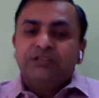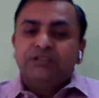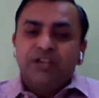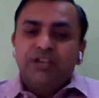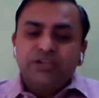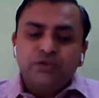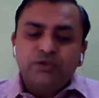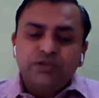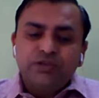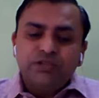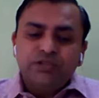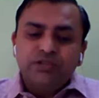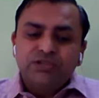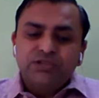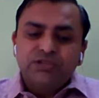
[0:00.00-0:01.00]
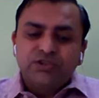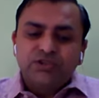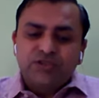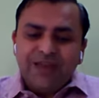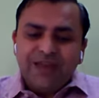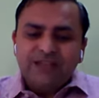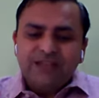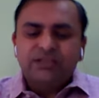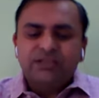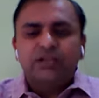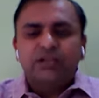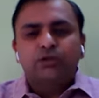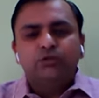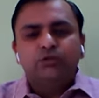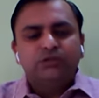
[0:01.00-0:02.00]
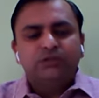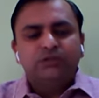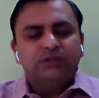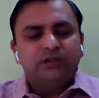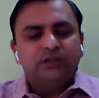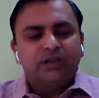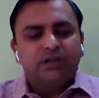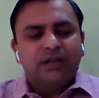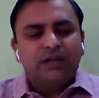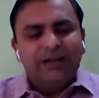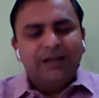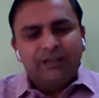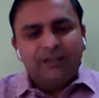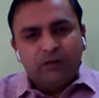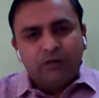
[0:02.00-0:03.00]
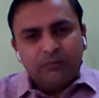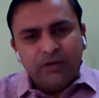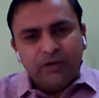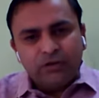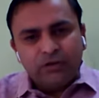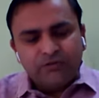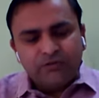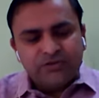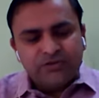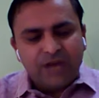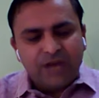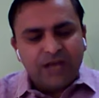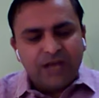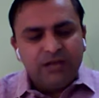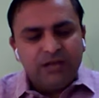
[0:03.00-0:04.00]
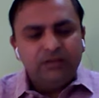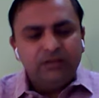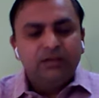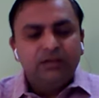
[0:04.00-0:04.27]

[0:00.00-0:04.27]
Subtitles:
They should check the growth and development of child,